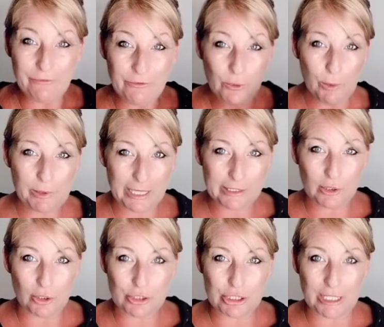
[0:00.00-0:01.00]
applied
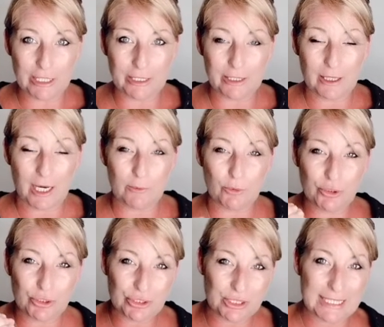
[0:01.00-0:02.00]
logic, I want you
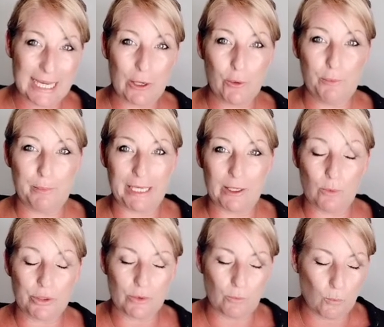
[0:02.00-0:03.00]
to tell me
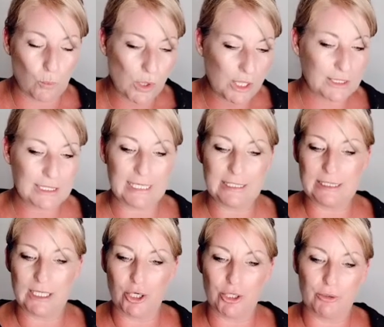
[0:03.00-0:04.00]
what the worst case
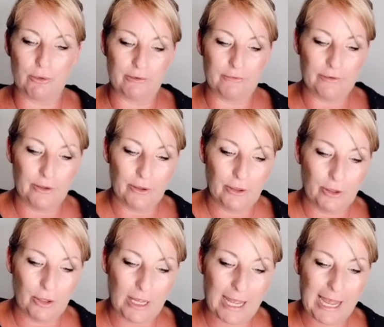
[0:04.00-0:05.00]
scenario of
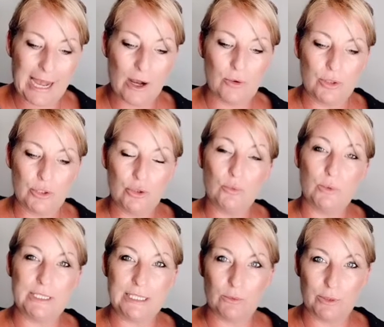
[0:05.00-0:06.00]
how you would
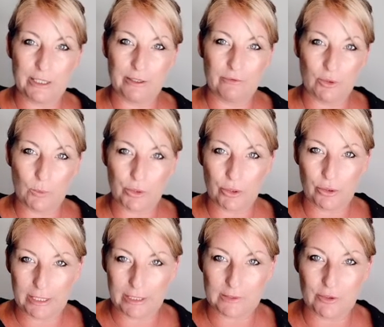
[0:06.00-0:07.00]
deal with it if you were the
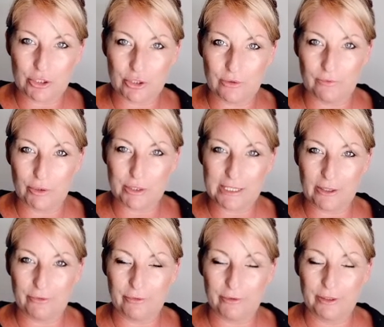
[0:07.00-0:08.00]
greatest version of
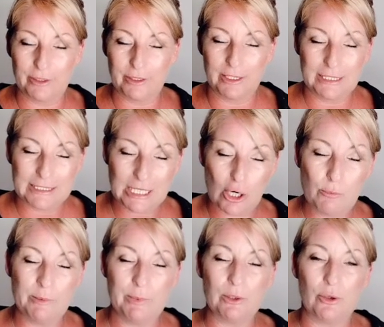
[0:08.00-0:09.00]
yourself. Tell me
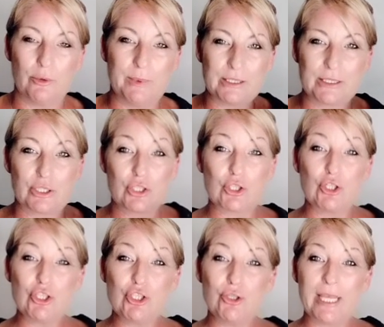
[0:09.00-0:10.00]
below, because as soon
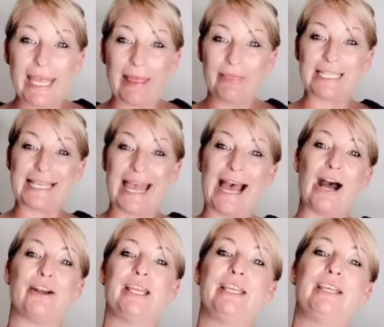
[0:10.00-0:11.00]
as you get this
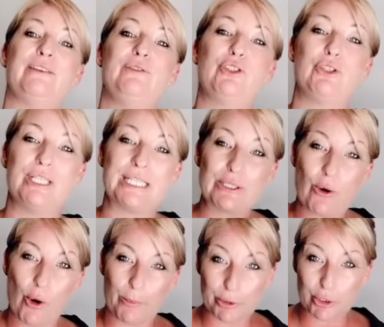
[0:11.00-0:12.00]
out, it gives you this
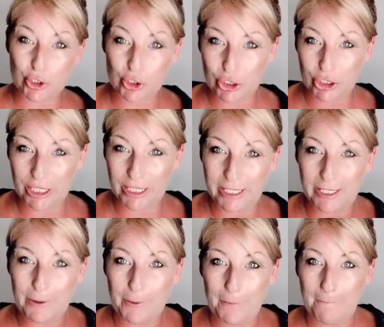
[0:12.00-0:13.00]
opportunity
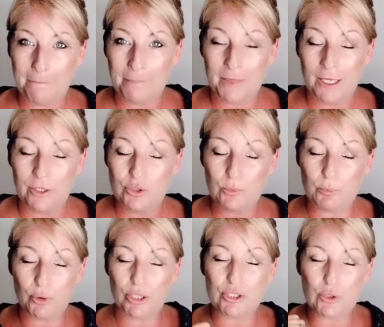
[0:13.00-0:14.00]
to
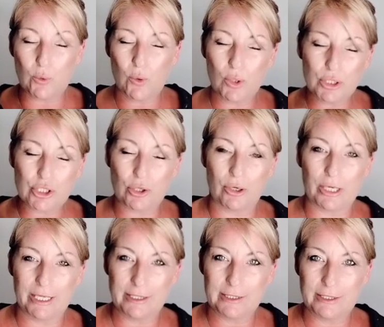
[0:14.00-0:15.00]
put a torch on
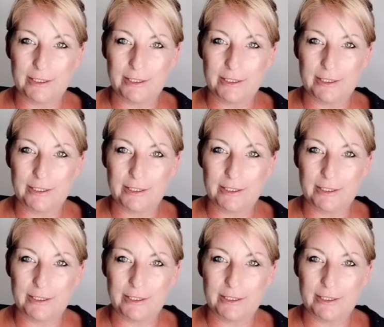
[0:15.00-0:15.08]
it